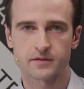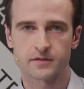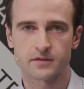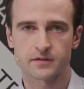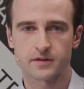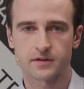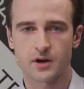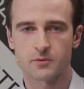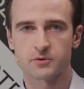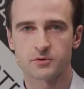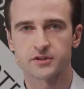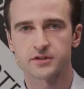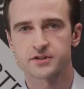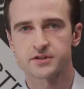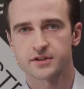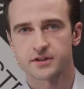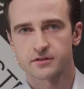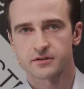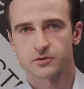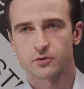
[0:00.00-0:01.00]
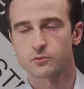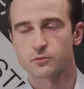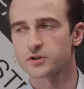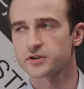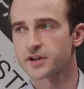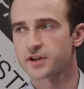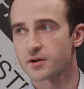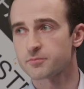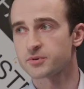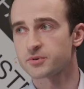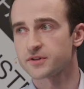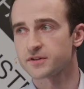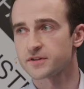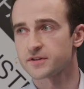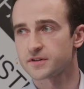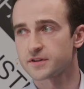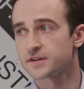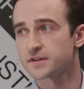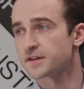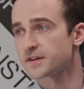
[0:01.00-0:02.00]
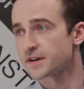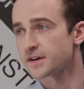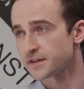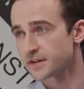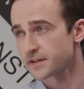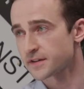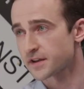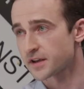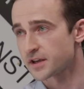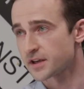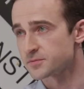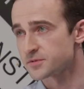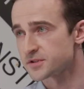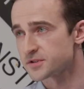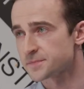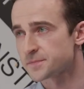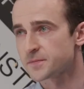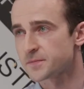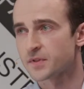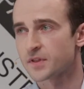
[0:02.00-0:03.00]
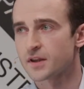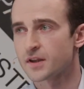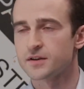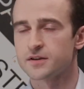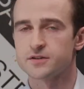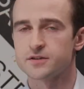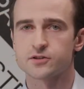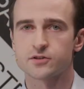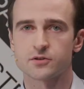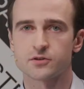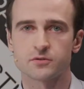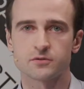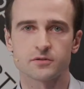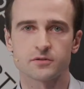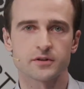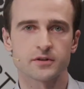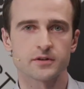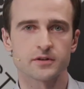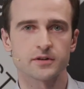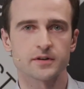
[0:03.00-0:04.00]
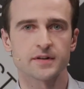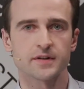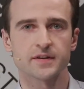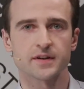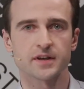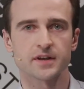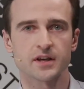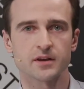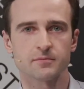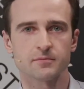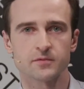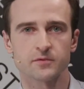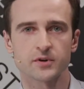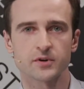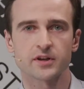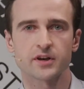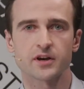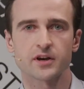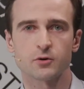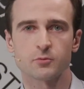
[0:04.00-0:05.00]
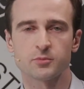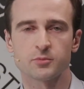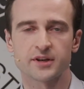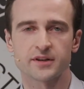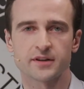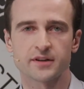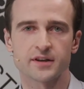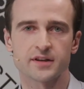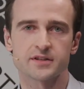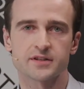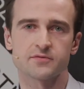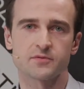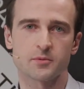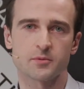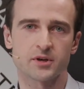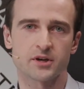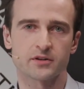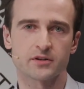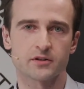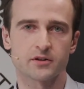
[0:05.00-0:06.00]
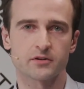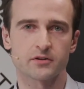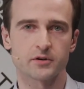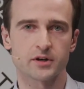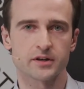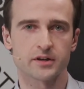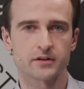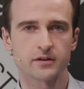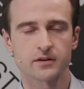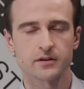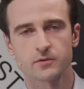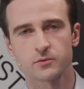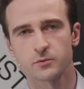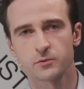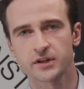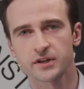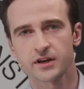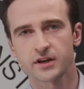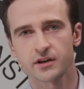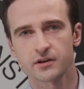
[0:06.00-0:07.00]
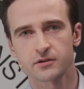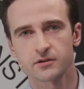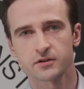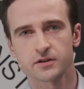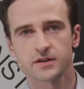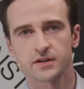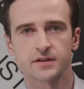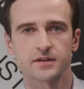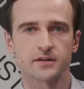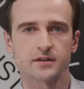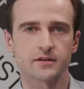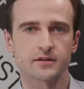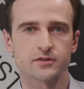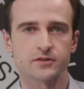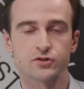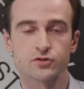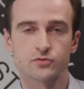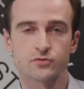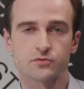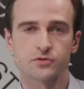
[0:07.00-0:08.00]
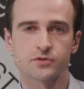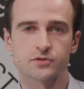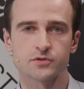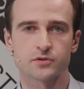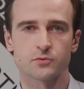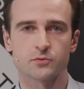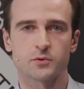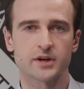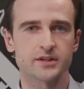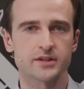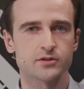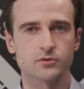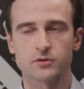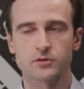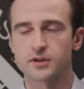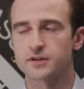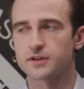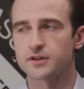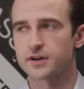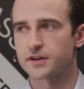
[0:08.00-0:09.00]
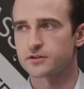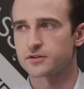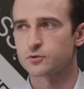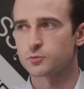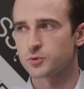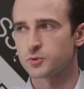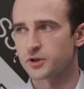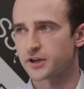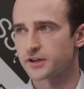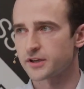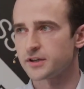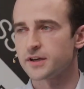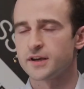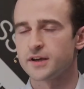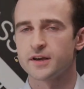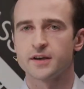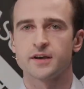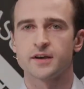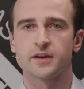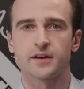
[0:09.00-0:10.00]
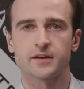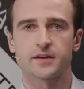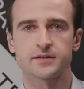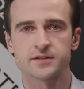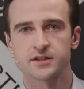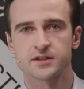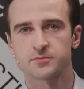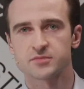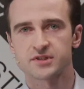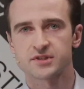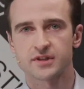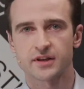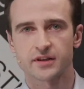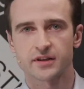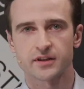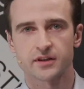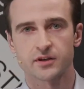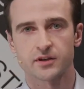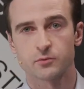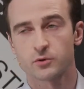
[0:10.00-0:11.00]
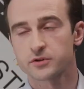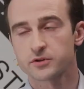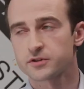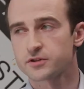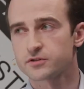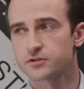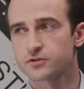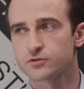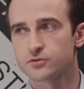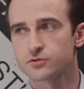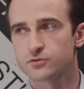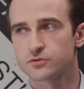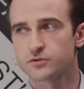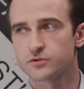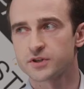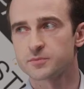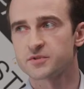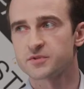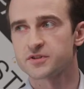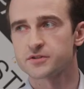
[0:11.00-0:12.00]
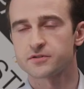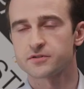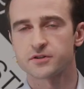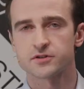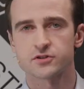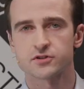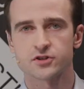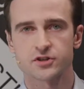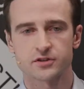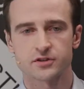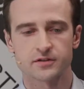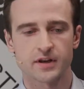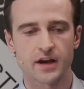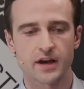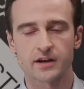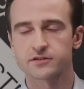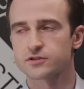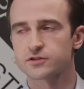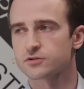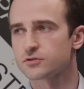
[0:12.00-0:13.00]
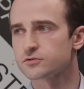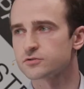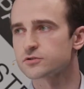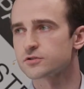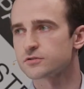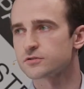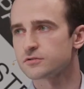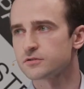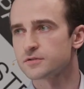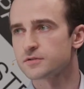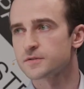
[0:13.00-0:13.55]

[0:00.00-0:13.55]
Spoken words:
I want to tell you what happened in another games. So in the game, Van Hao played against Fabiano Caruana. Van Hao chose quite solid line to play. It seems like he wanted to keep the situation under control.